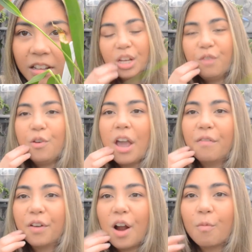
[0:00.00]
If you
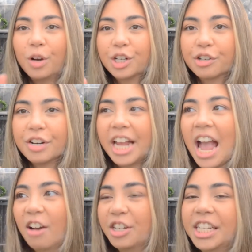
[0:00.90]
ever are wondering
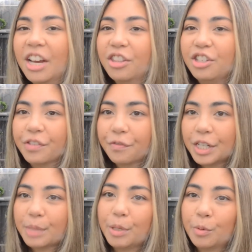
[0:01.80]
how to tell the
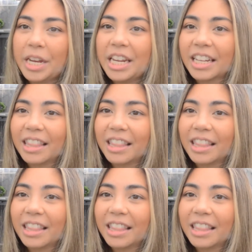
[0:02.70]
difference between